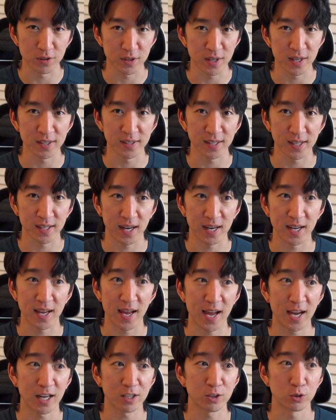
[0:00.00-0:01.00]
think that I
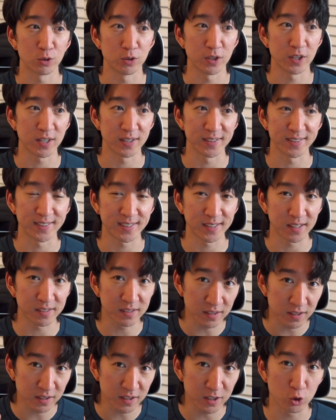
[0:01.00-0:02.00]
actually
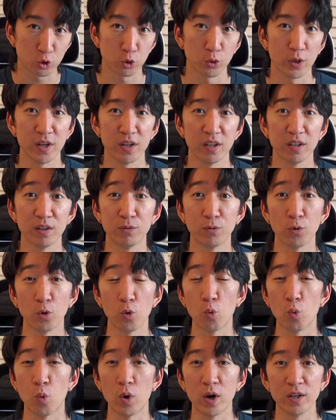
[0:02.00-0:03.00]
consistently traded for
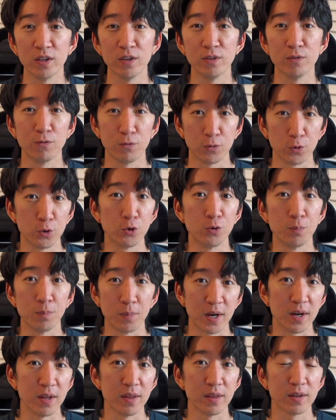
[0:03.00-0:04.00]
1 full
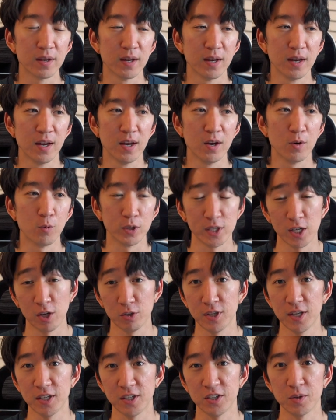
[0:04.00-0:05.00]
month
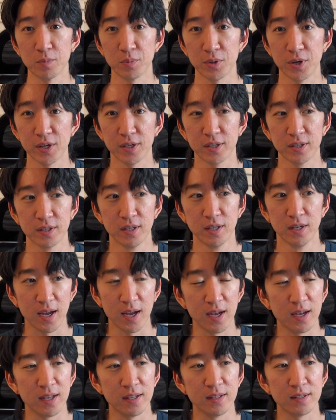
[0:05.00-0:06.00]
without taking a break.
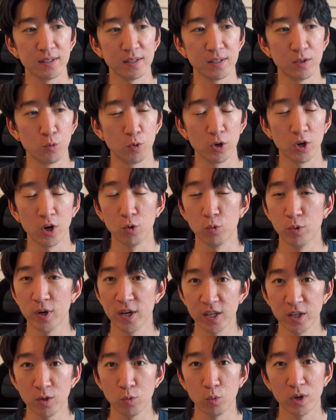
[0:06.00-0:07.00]
And we're
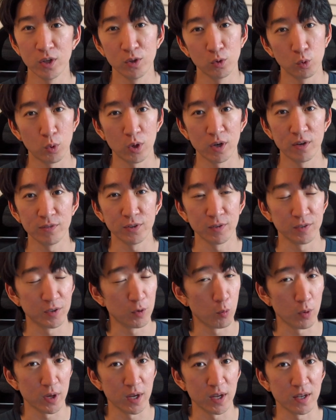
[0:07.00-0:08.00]
already 1/12 of the
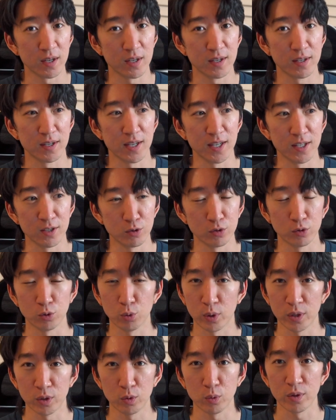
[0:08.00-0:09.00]
way into
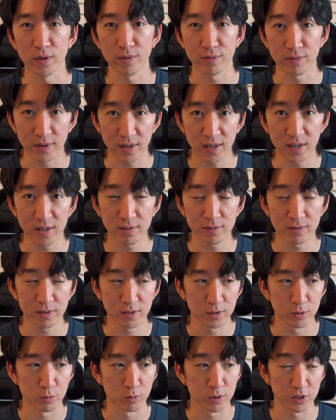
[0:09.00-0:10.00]
2025,
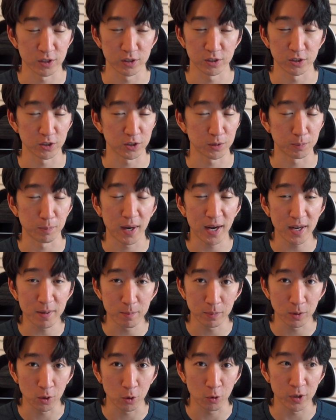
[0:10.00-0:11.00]
which is just
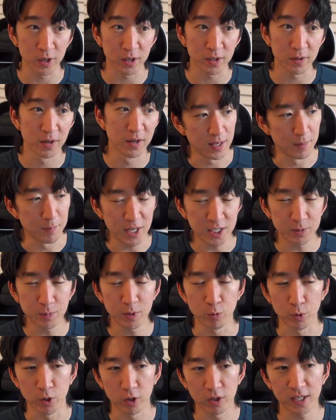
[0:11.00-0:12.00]
mind-blowing. It makes me
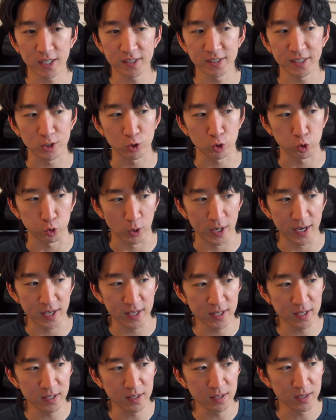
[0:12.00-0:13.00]
realize that
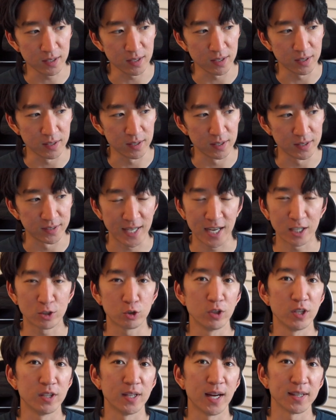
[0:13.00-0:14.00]
trading is
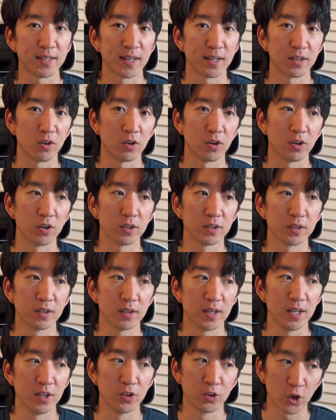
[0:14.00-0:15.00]
actually not that hard
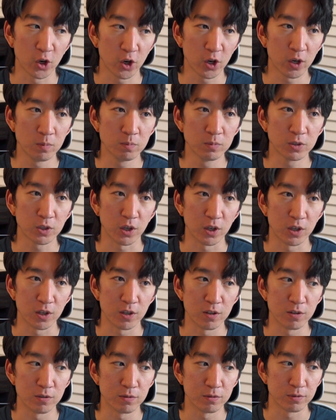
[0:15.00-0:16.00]
in terms
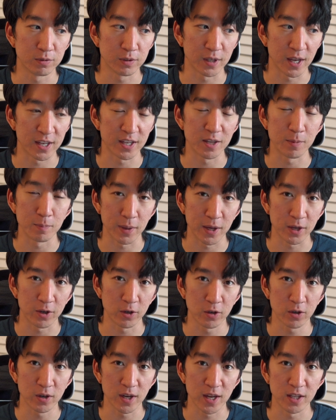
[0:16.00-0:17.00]
of getting
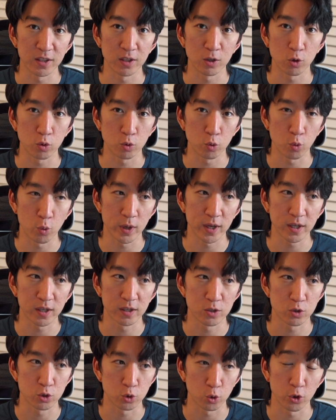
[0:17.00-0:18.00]
better in a quick,
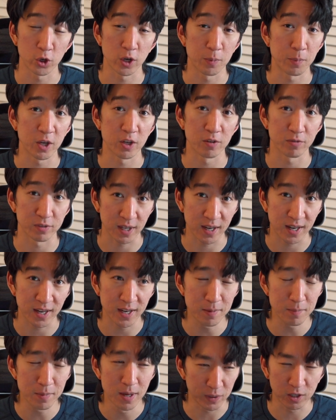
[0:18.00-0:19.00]
short amount of
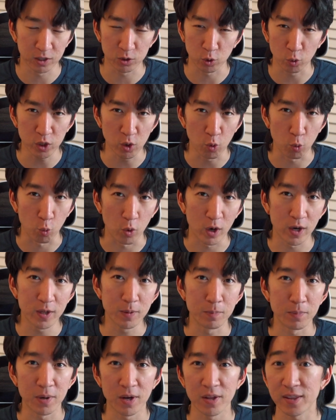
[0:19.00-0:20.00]
time, because only
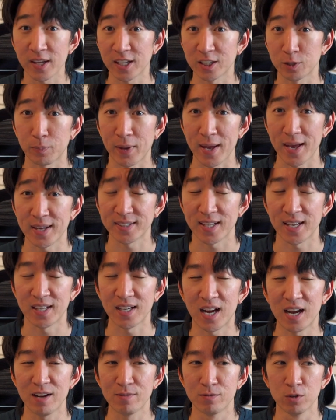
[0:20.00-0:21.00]
1 month has passed and
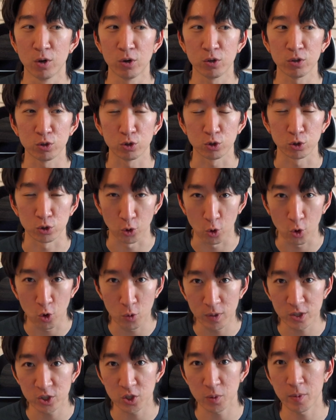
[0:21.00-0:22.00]
I've learned so
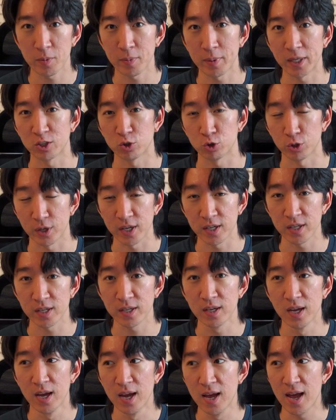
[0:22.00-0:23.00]
much about my
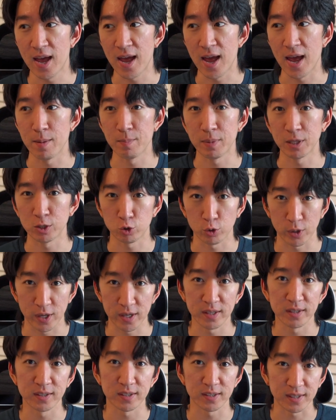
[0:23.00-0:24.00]
trading and my
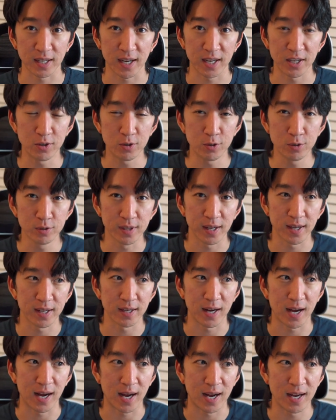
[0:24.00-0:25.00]
trading style
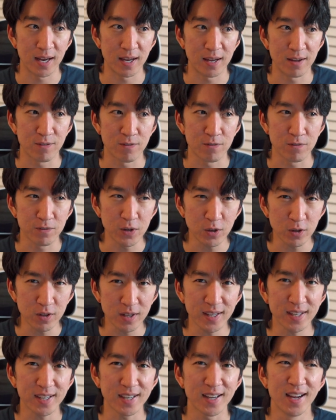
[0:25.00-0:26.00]
that I feel
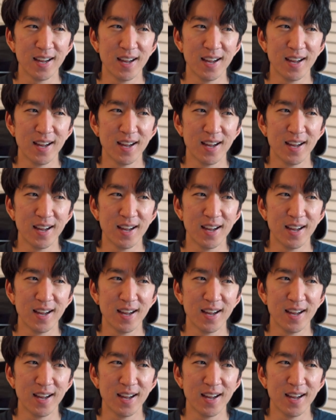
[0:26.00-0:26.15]
like